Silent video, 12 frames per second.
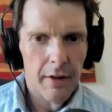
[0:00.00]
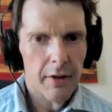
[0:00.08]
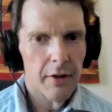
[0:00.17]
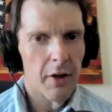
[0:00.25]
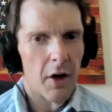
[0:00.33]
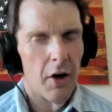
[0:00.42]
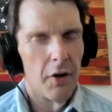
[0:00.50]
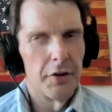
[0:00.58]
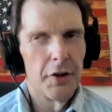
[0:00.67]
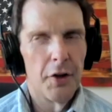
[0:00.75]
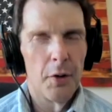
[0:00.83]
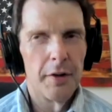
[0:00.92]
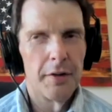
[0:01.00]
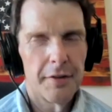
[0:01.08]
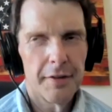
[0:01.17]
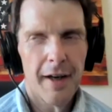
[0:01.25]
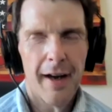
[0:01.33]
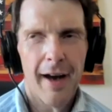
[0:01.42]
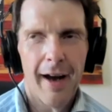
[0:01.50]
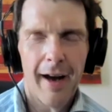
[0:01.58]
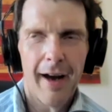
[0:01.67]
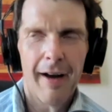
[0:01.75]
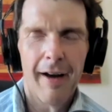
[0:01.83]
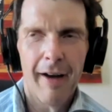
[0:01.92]
Carl,
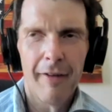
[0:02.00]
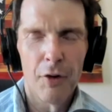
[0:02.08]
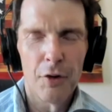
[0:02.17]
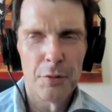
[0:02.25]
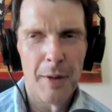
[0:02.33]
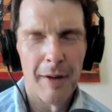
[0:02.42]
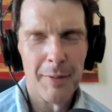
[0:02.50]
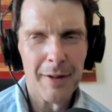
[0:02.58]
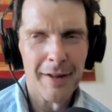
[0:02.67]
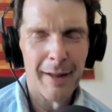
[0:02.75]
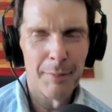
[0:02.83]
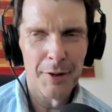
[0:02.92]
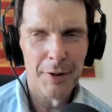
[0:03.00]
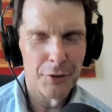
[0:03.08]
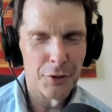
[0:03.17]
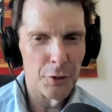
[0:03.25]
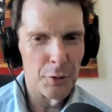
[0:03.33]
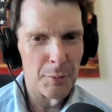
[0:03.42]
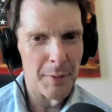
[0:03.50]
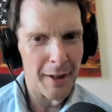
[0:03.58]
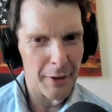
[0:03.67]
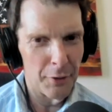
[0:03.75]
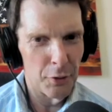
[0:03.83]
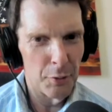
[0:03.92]
I've been labeled a doom
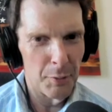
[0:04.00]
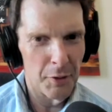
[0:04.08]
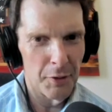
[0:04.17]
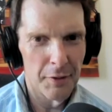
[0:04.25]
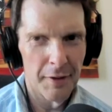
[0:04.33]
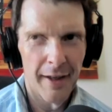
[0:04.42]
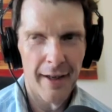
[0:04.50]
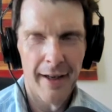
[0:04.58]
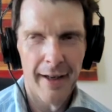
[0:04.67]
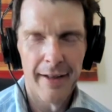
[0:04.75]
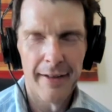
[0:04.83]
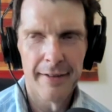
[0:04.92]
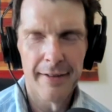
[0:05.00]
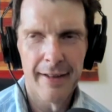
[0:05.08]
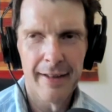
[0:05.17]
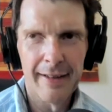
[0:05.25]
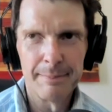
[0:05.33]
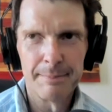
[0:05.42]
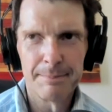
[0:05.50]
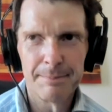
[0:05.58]
and gloomer, and and